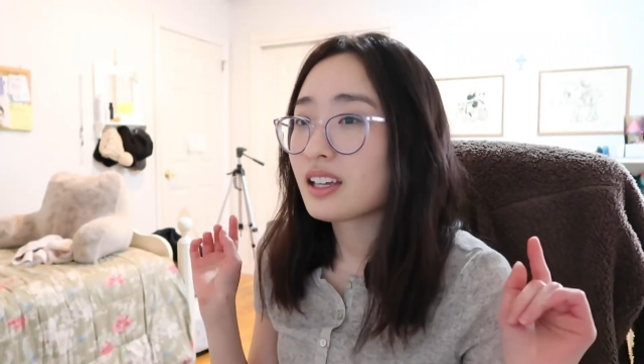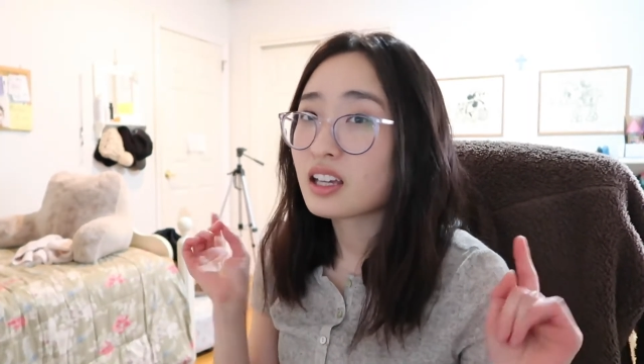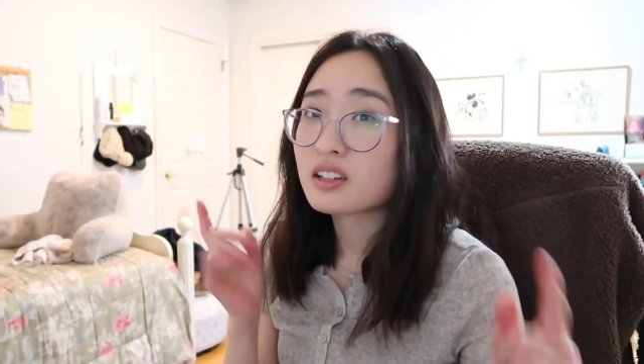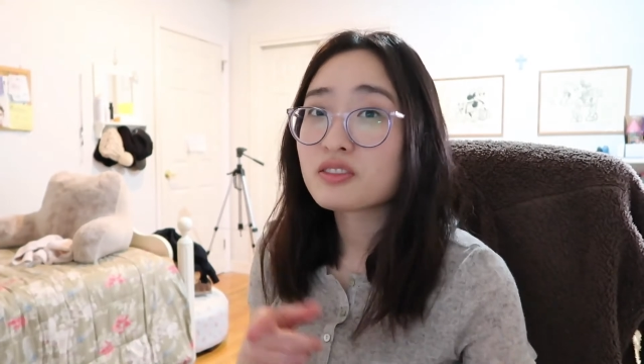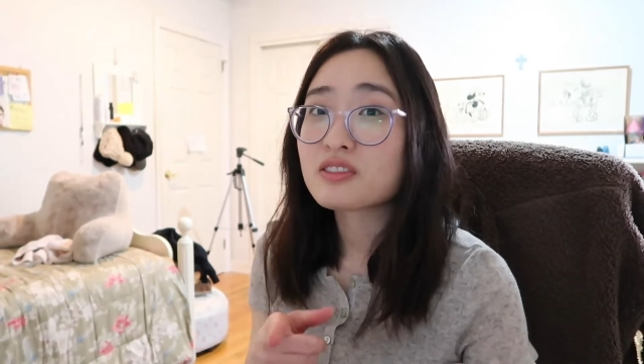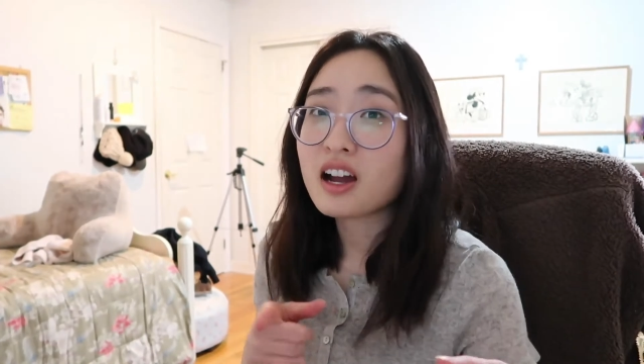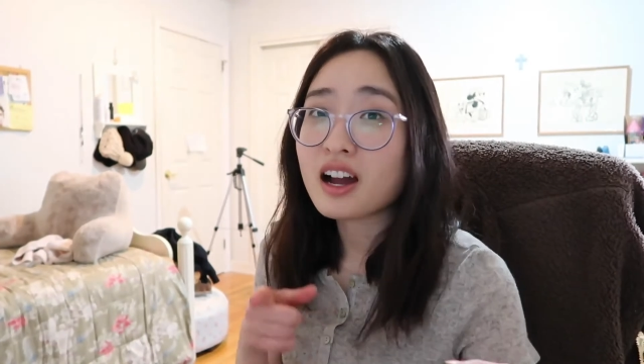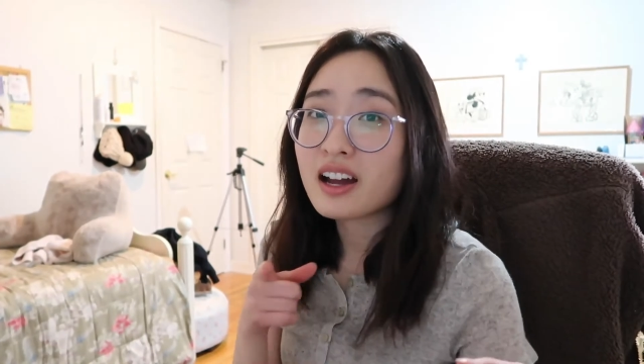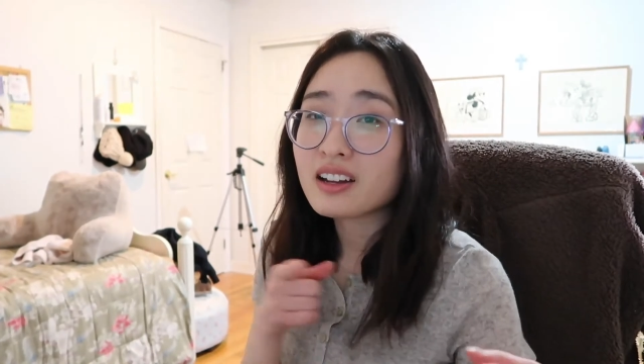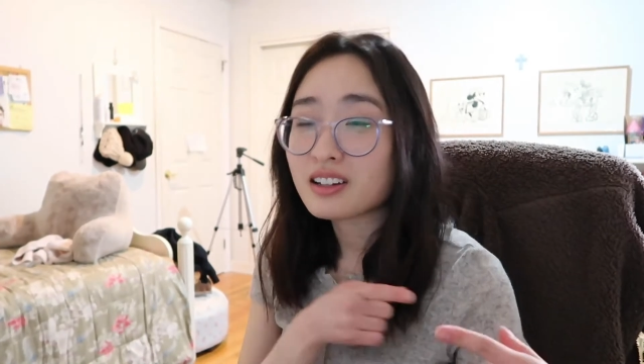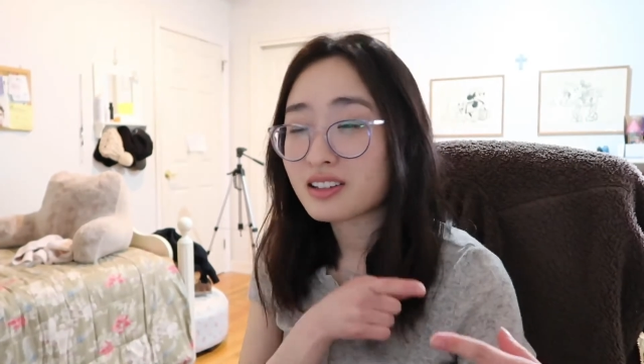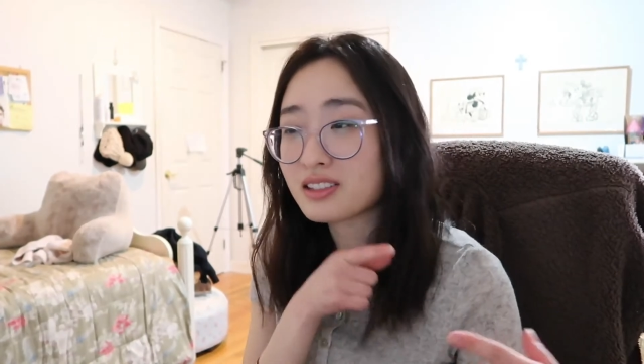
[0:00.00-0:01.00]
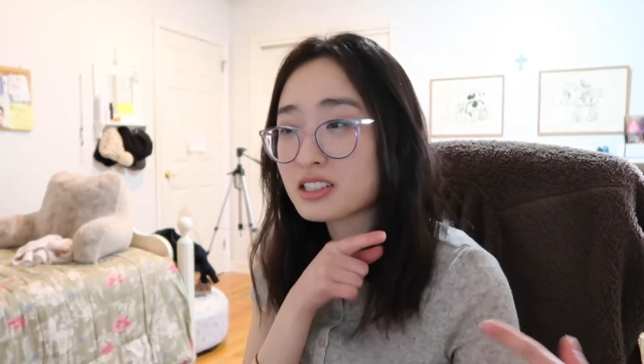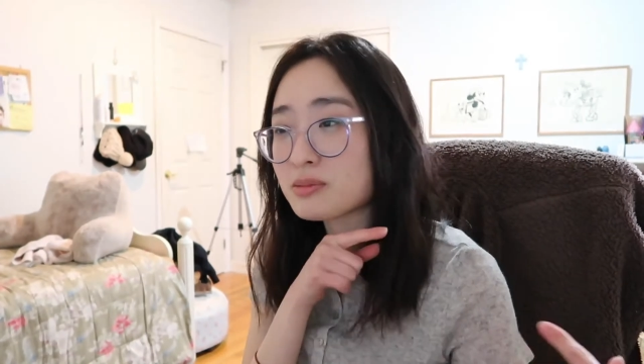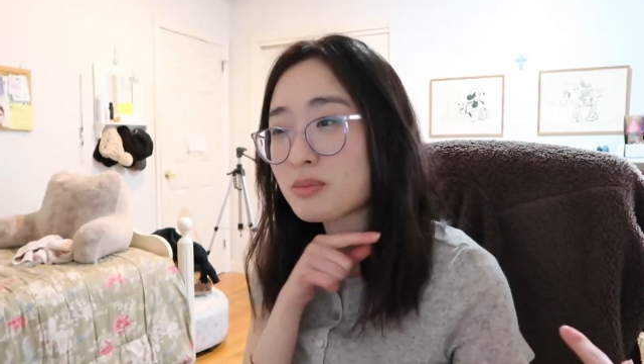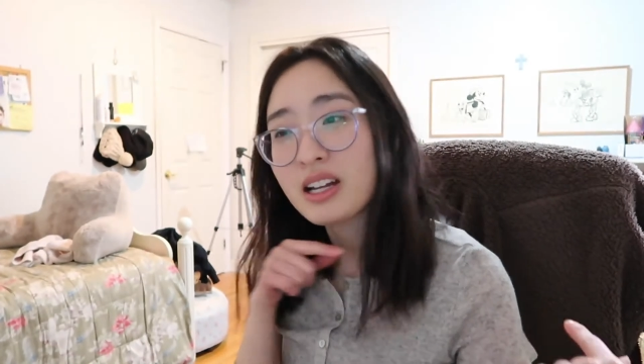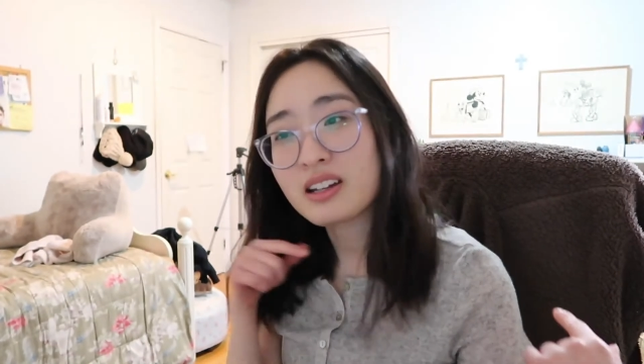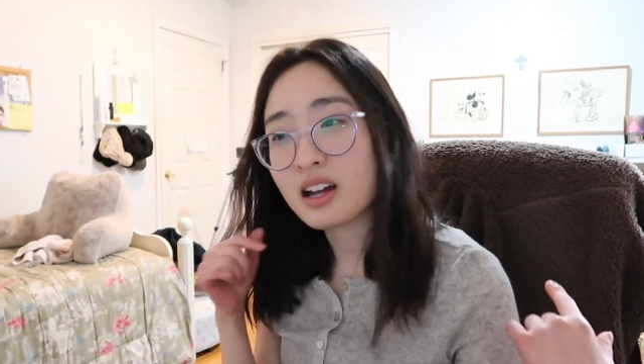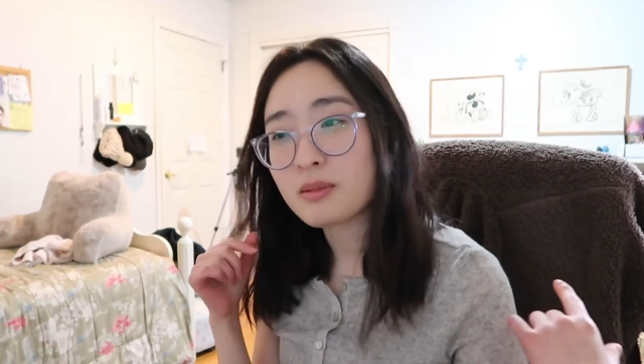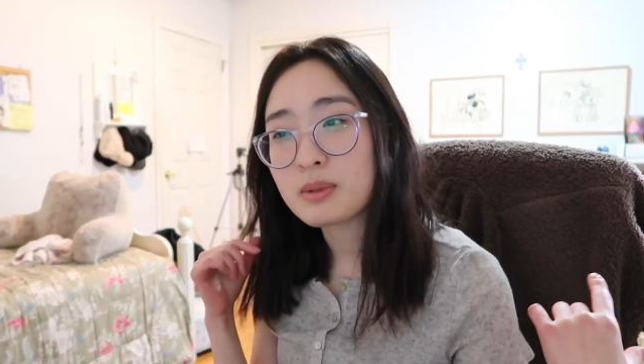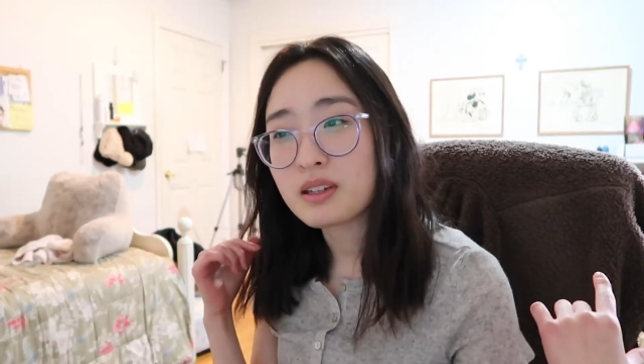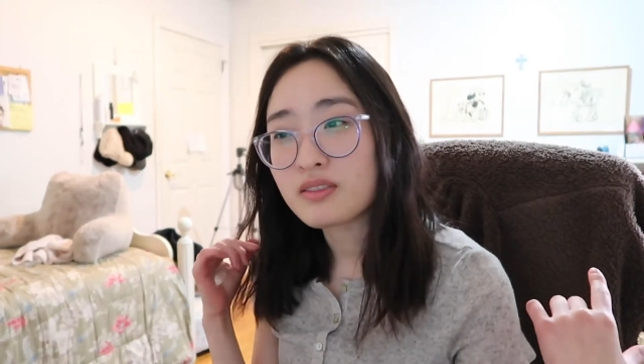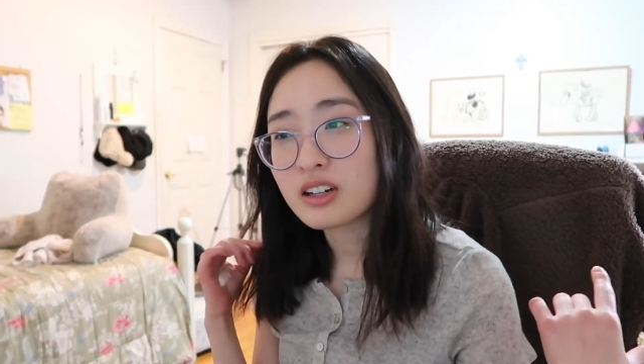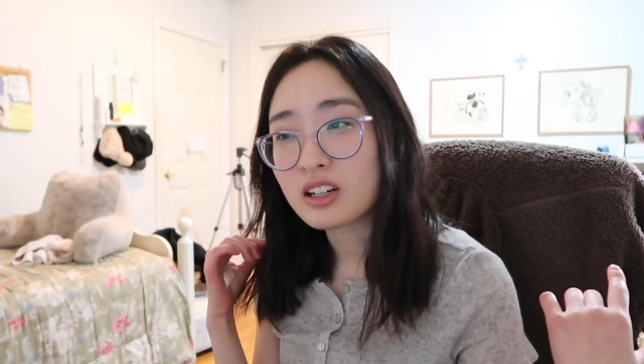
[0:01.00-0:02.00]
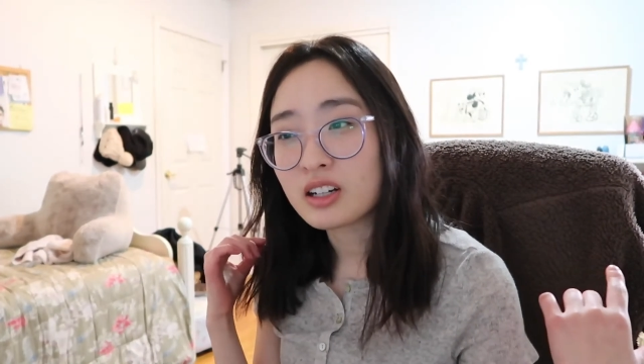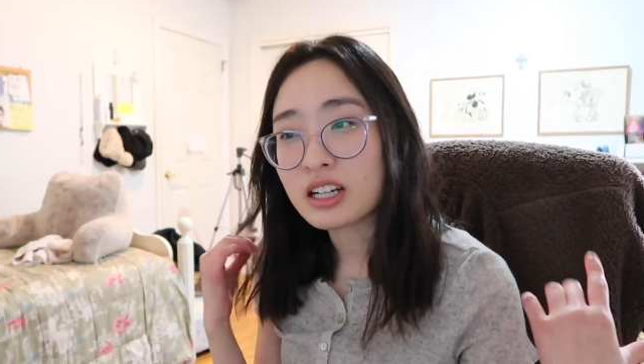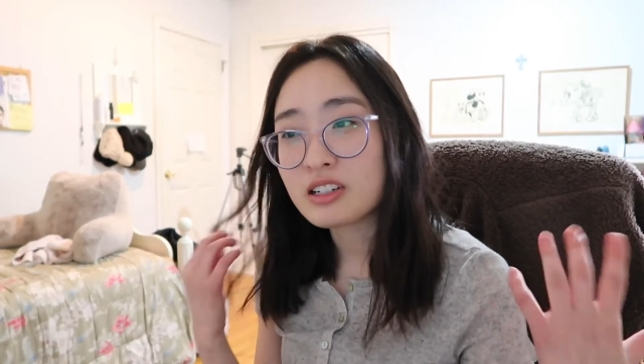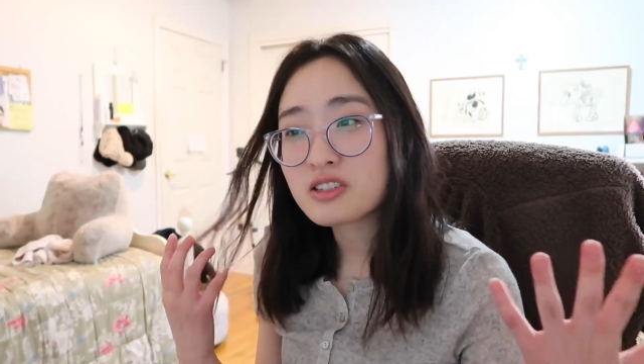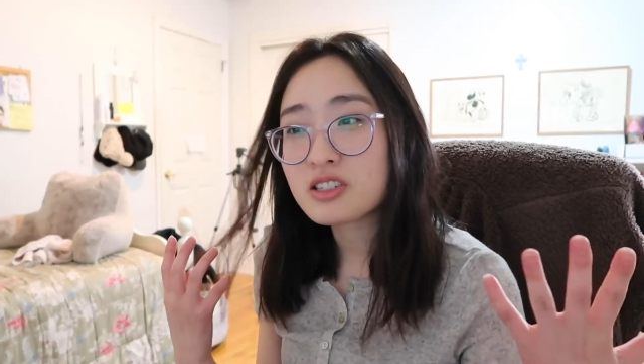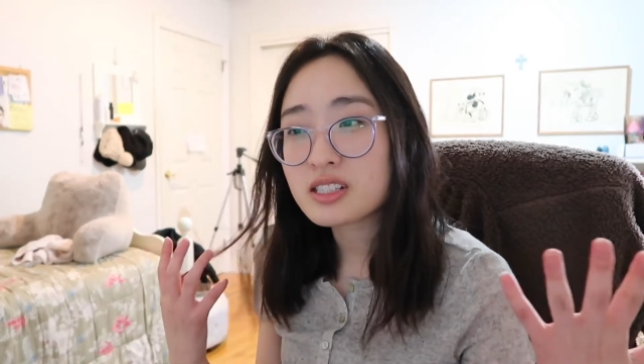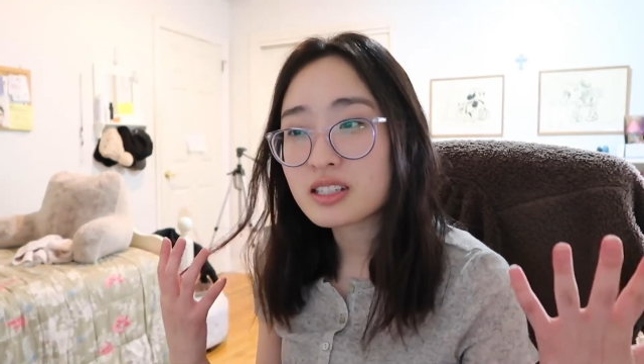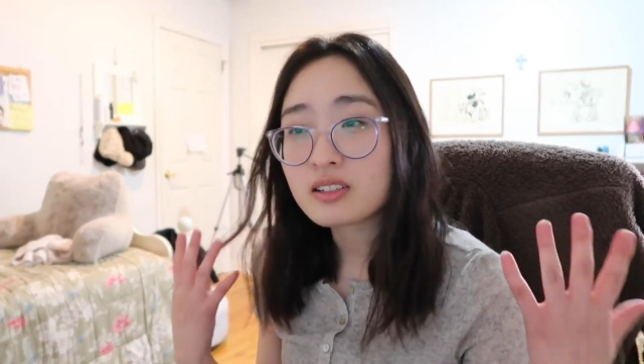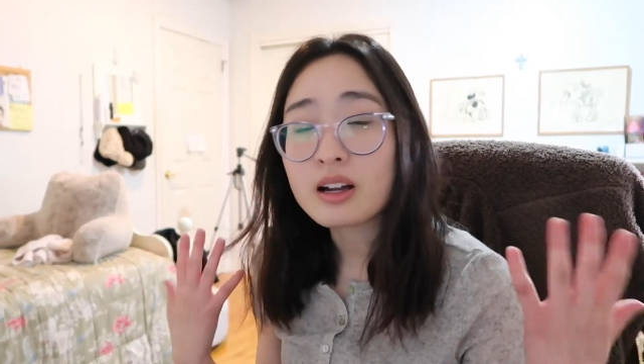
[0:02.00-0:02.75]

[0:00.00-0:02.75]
If not, this might not be very interesting